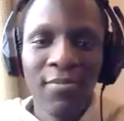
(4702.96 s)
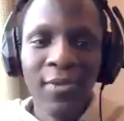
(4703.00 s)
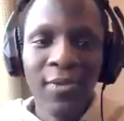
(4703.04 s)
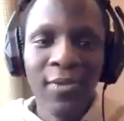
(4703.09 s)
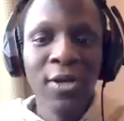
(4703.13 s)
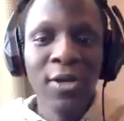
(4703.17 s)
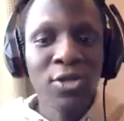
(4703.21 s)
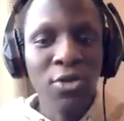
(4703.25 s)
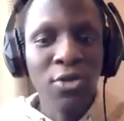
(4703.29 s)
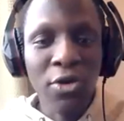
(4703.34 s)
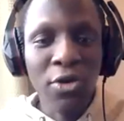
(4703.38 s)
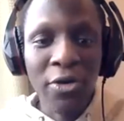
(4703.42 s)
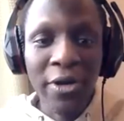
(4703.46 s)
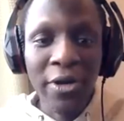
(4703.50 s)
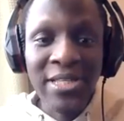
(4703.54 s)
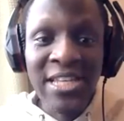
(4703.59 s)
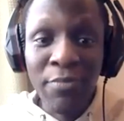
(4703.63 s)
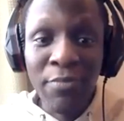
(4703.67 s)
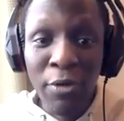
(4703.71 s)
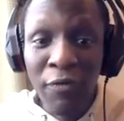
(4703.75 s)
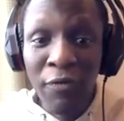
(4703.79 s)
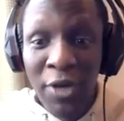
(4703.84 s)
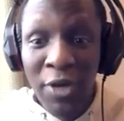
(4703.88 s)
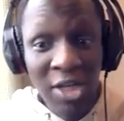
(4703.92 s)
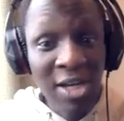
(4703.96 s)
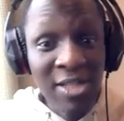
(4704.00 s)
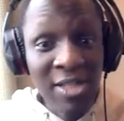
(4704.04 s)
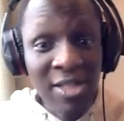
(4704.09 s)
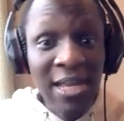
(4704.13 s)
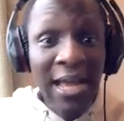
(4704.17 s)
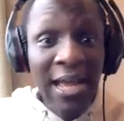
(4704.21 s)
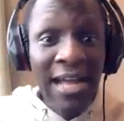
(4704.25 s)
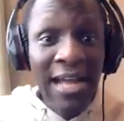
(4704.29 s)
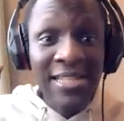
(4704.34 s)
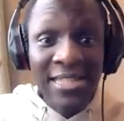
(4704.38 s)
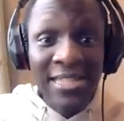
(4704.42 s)
So creative professionals
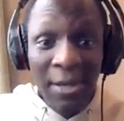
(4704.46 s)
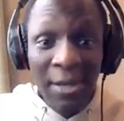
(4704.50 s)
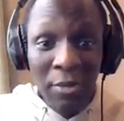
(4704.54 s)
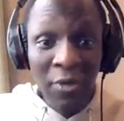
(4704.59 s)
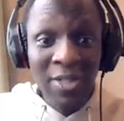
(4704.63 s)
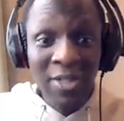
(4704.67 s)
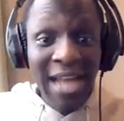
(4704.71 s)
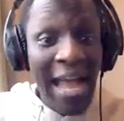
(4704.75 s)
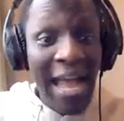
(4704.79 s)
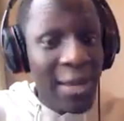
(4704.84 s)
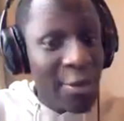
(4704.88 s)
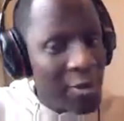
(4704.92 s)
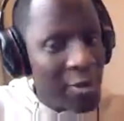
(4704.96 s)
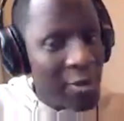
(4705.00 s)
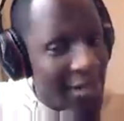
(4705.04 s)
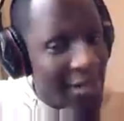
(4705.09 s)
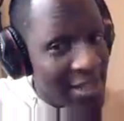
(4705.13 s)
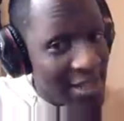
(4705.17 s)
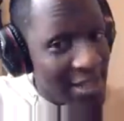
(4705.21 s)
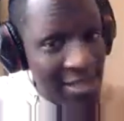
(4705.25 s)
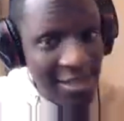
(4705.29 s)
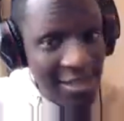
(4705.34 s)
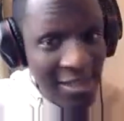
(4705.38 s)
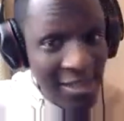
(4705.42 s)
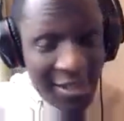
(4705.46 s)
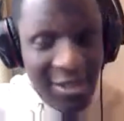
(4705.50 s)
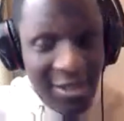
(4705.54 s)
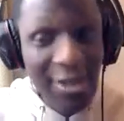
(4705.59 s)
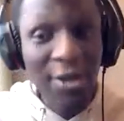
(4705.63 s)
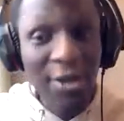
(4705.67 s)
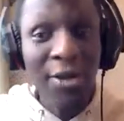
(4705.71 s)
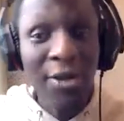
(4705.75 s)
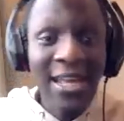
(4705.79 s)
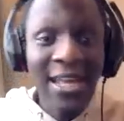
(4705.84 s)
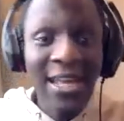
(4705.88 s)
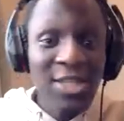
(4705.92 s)
and technologists, are you listening?
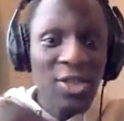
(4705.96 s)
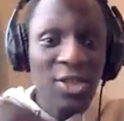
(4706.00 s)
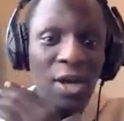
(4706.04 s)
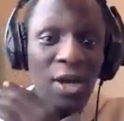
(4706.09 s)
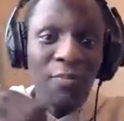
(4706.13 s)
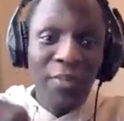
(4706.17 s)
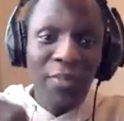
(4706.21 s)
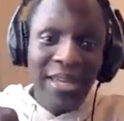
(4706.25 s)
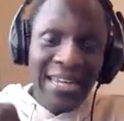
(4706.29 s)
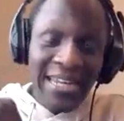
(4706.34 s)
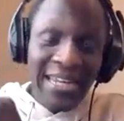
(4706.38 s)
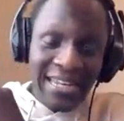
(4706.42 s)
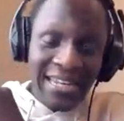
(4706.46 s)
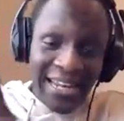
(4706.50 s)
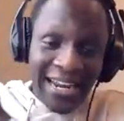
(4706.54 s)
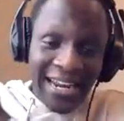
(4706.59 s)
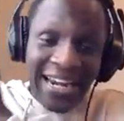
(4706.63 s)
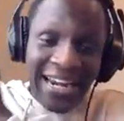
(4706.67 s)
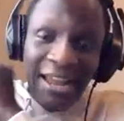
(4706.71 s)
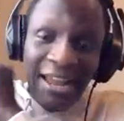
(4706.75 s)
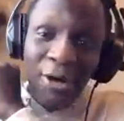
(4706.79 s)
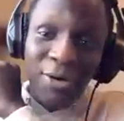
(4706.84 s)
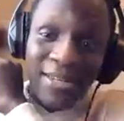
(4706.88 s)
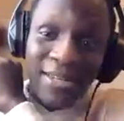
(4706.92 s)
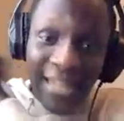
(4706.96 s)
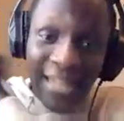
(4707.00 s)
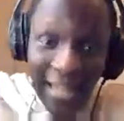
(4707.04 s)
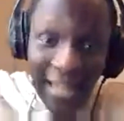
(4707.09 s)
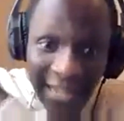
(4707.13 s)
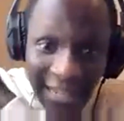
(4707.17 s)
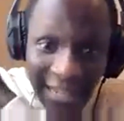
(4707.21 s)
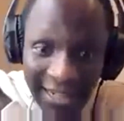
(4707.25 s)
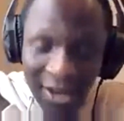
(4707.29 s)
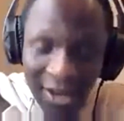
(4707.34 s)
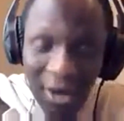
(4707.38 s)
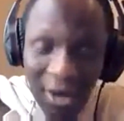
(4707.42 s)
Let's stop being in a cloud
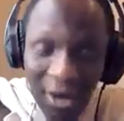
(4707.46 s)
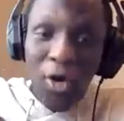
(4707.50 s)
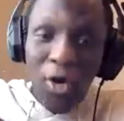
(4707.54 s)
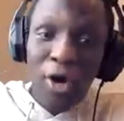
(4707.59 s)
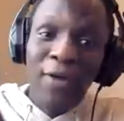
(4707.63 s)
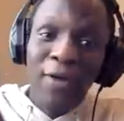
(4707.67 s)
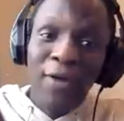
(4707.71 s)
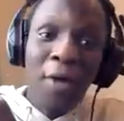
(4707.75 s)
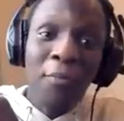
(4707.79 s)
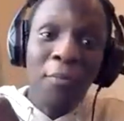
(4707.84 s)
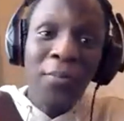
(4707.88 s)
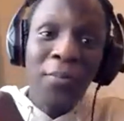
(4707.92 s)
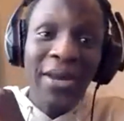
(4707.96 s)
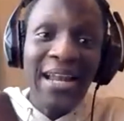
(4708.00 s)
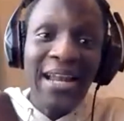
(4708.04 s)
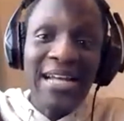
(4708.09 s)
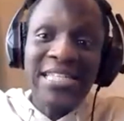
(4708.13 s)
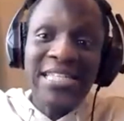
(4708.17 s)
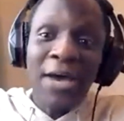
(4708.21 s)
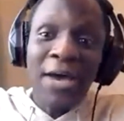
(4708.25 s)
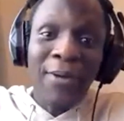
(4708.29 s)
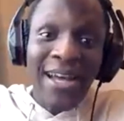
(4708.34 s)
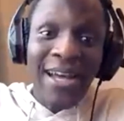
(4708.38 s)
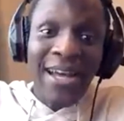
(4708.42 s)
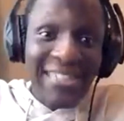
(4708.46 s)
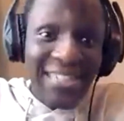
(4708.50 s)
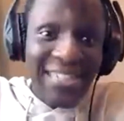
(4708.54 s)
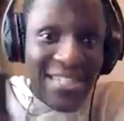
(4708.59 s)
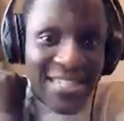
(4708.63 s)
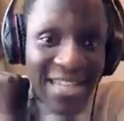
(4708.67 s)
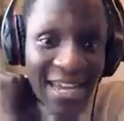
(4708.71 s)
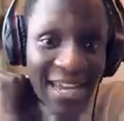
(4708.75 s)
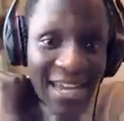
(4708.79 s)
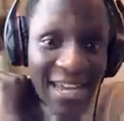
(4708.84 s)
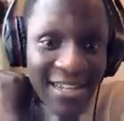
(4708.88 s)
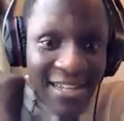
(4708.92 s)
9 of how brilliant our
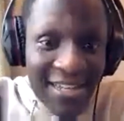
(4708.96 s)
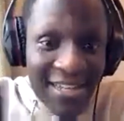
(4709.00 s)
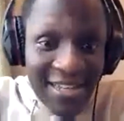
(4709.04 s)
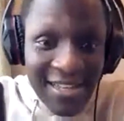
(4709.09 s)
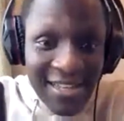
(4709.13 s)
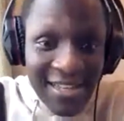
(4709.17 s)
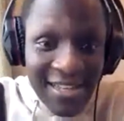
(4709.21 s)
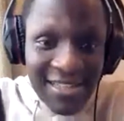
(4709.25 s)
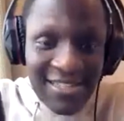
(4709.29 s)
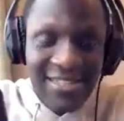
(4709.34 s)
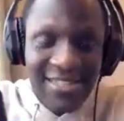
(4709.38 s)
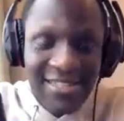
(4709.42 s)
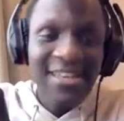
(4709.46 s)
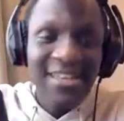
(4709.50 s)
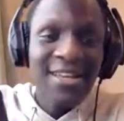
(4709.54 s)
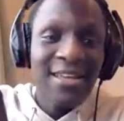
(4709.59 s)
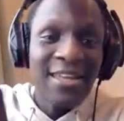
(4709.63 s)
design is.